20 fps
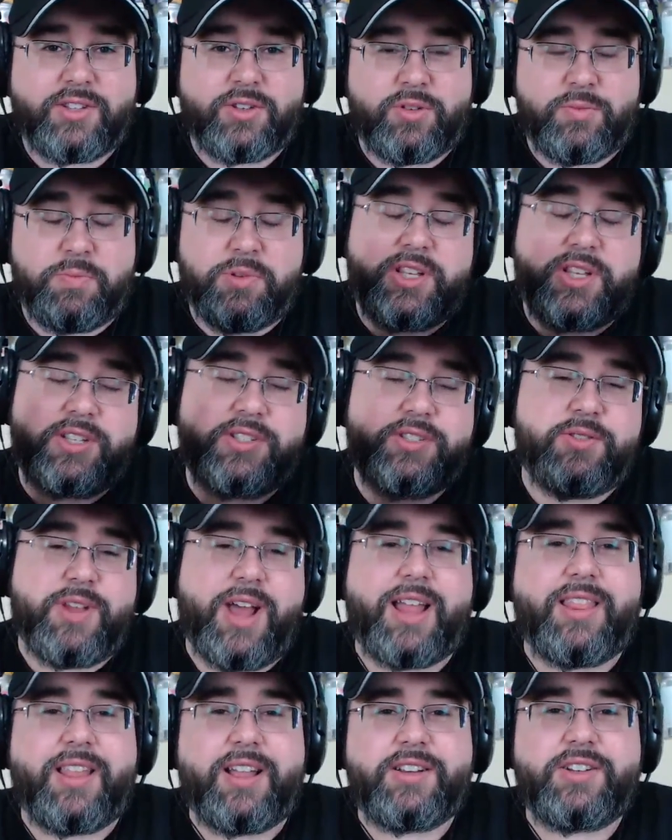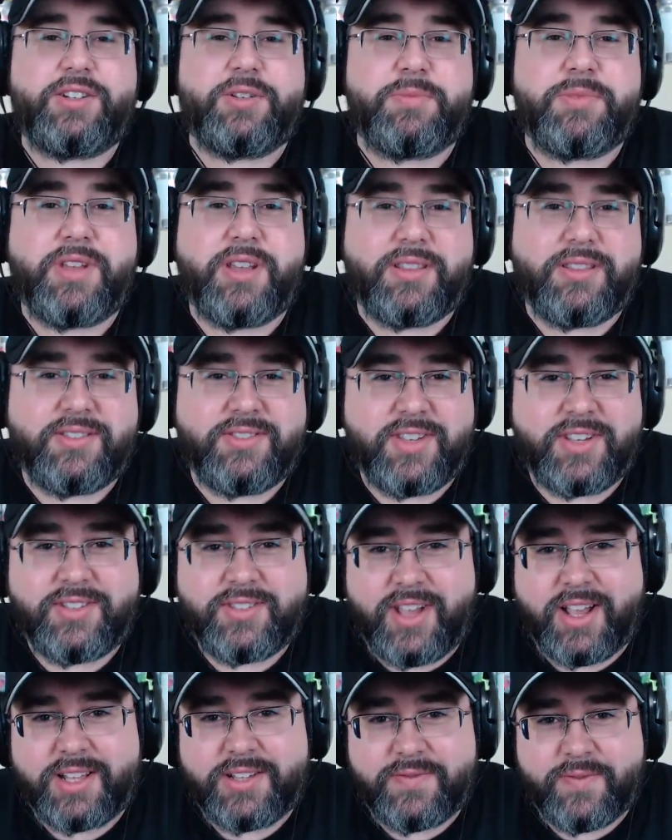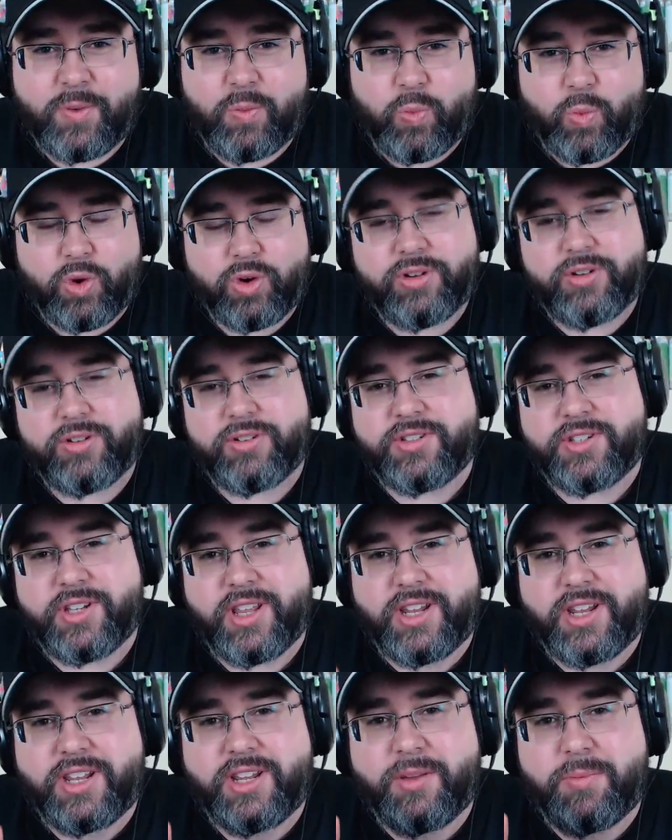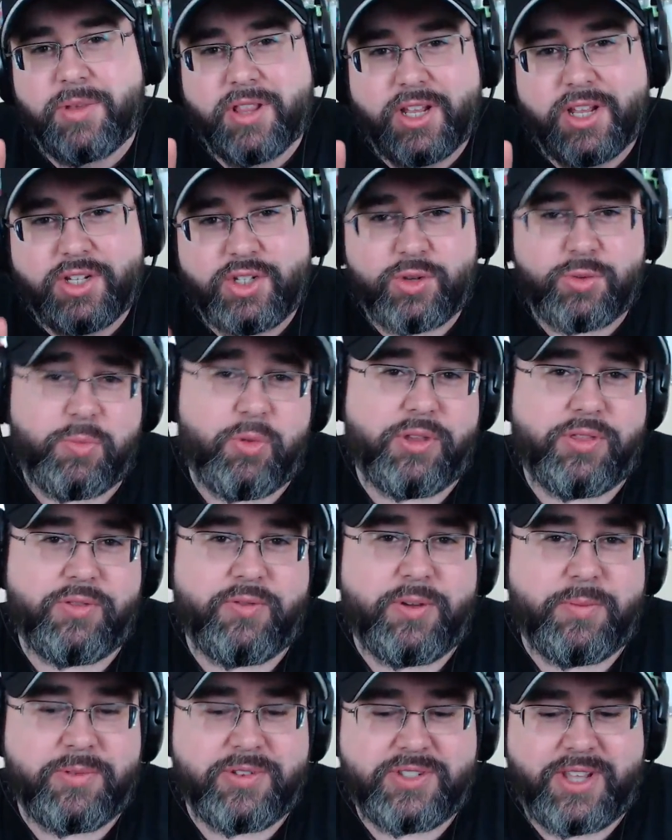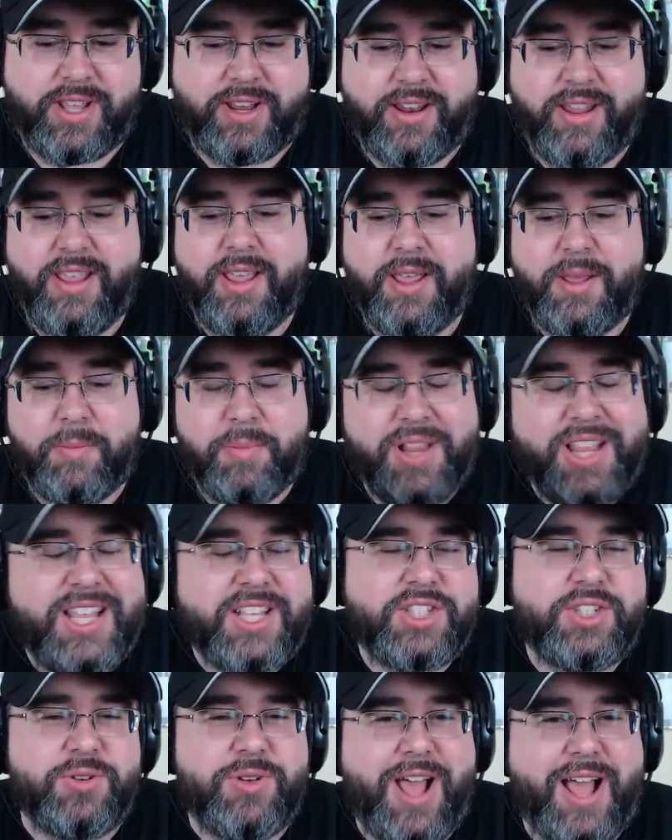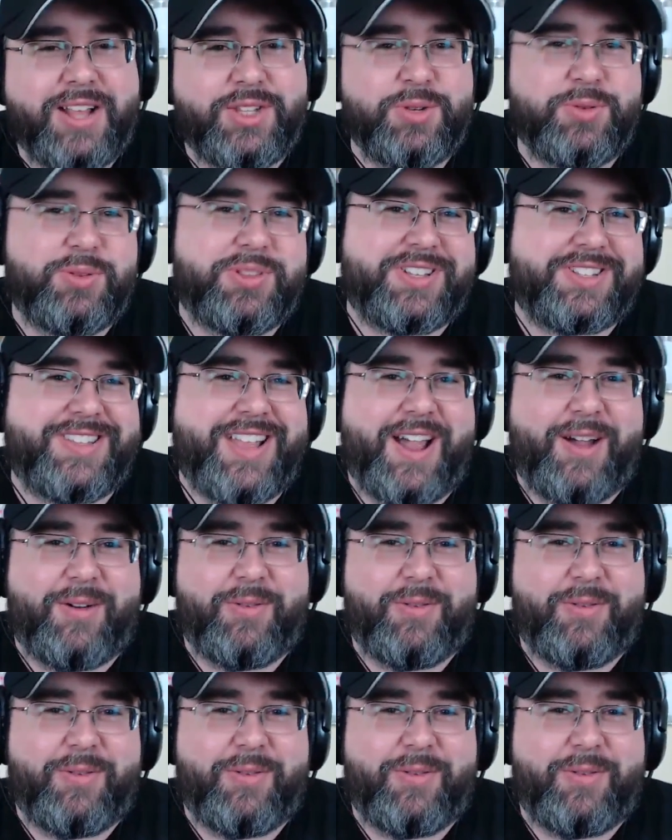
So please do not lecture me on the saisons for workers, and they need to be like 2.3 percent. Please do not do this now.